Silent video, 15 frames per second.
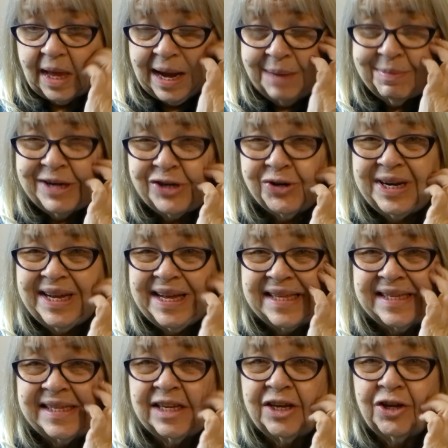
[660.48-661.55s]
I'm not trying to get
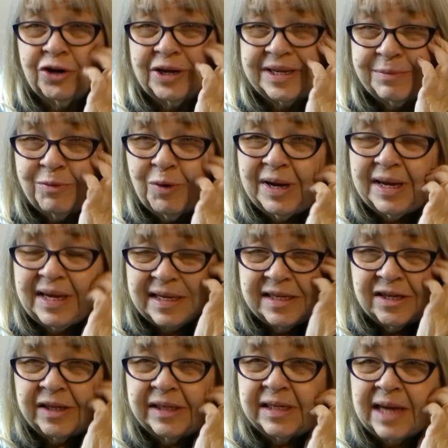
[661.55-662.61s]
sick, you know, because I'm around kids
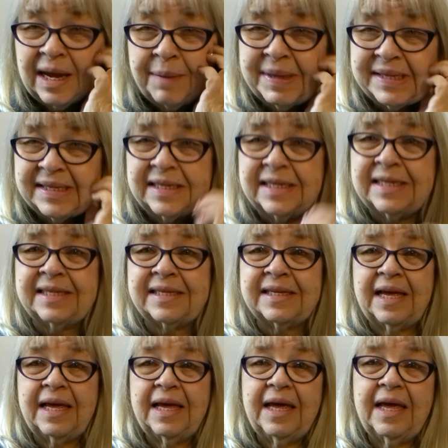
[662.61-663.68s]
all the time as it is,
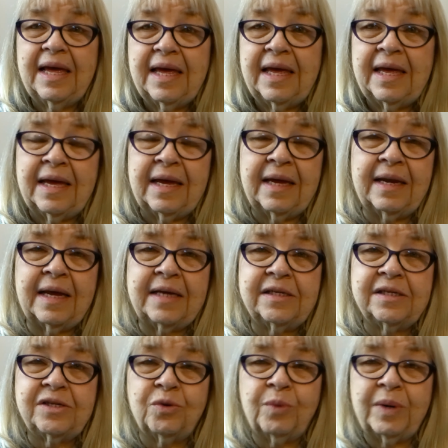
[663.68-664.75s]
and I
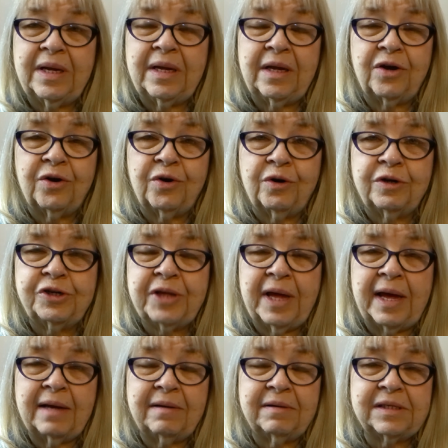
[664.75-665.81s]
just don't want to encourage
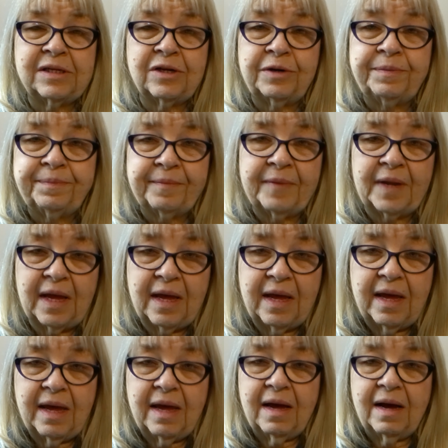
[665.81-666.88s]
that. So
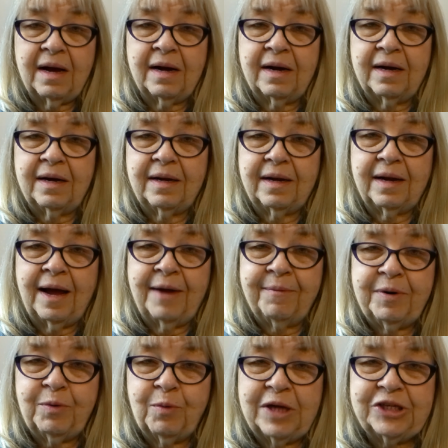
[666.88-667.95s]
I've
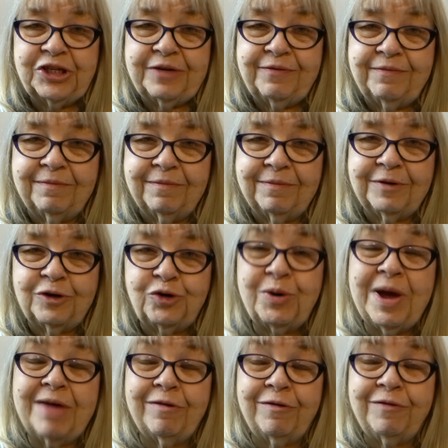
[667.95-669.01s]
been watching
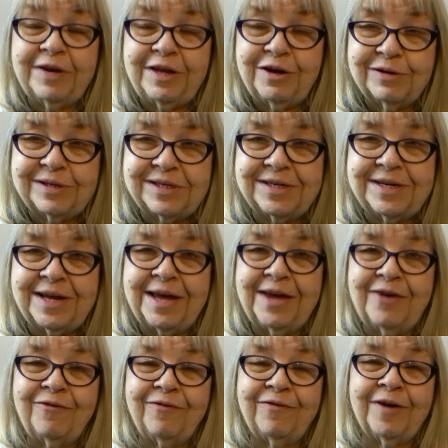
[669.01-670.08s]
travel videos
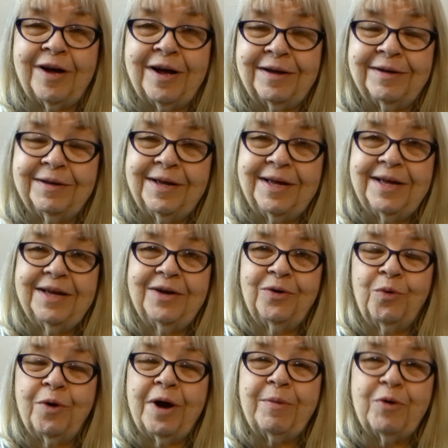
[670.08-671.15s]
today of
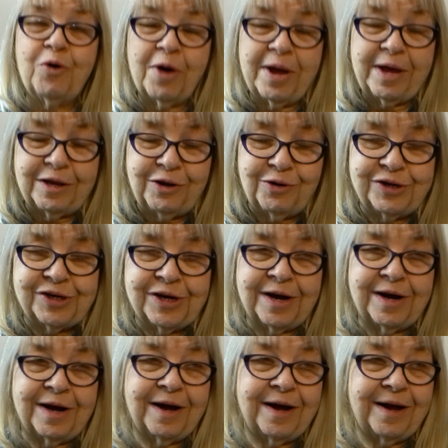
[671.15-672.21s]
where I'm going in
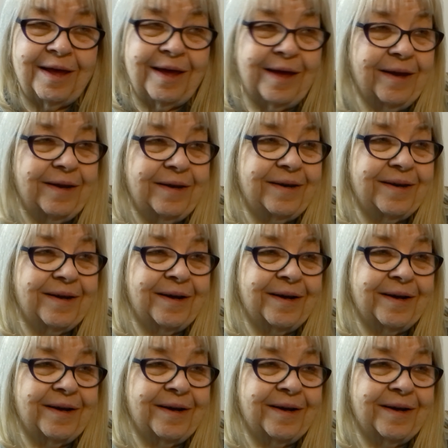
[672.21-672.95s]
Utah, and